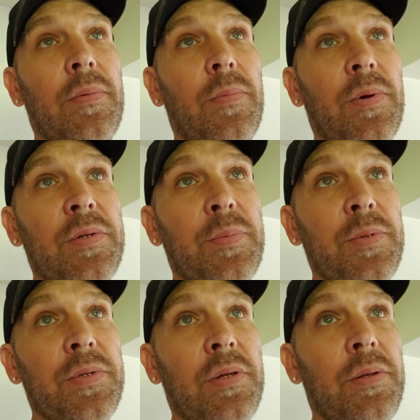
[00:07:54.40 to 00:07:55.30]
We are
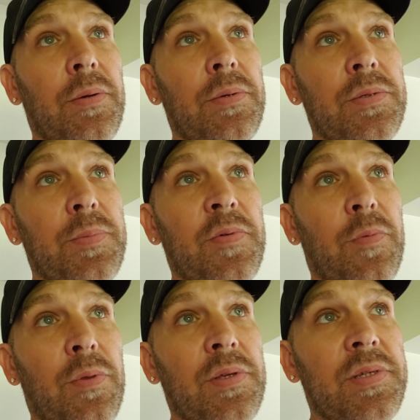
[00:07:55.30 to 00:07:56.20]
supposed to close
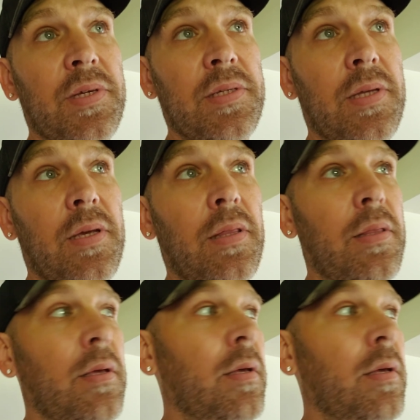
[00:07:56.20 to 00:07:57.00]
before the 16th.